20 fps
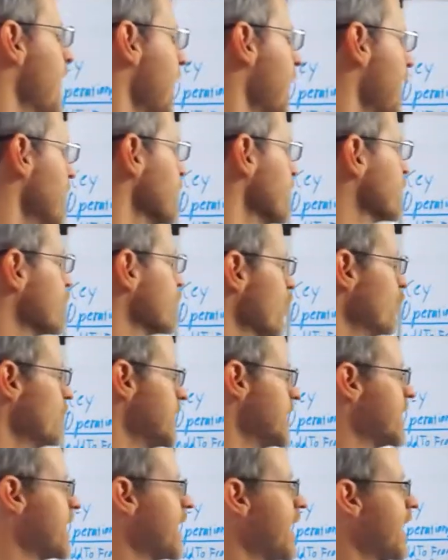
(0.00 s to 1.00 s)
and so
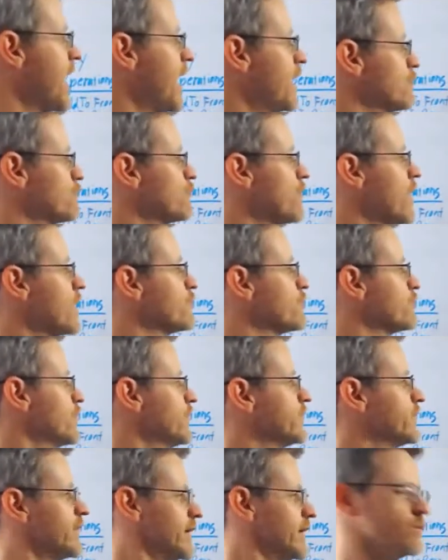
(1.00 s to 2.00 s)
we can
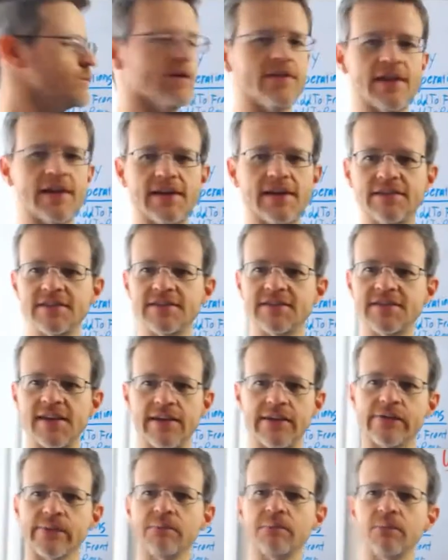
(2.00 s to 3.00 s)
reference it with
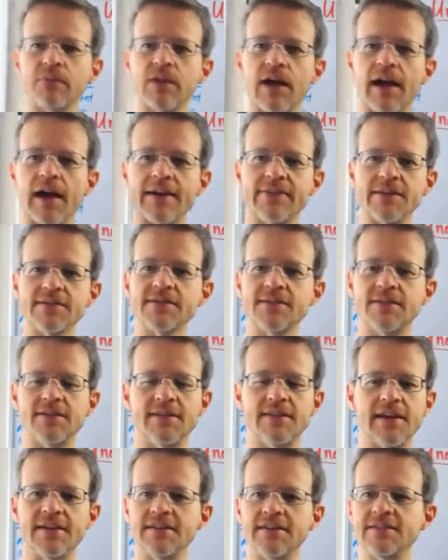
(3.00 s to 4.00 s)
indices like this, and
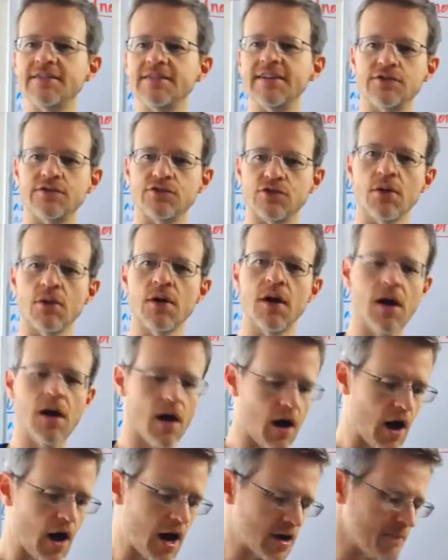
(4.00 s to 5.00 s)
the indices are
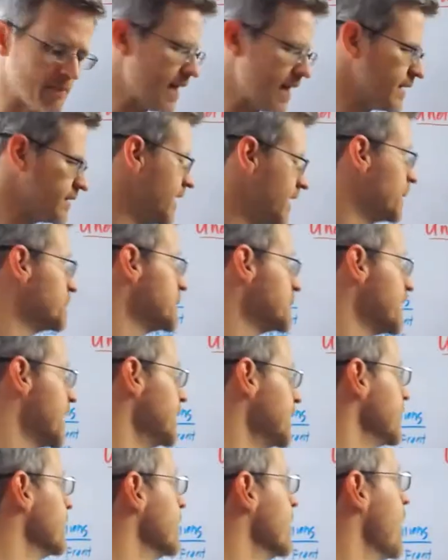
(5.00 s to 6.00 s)
automatically
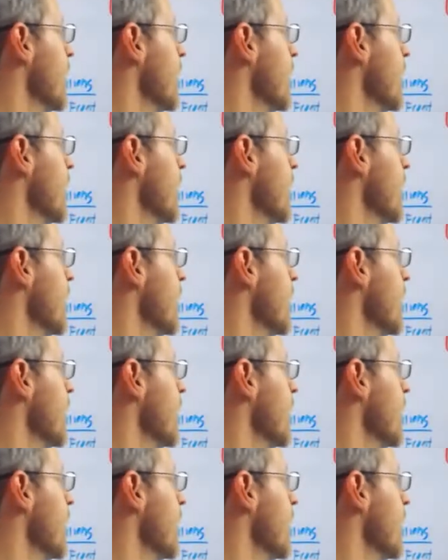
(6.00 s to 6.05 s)
updated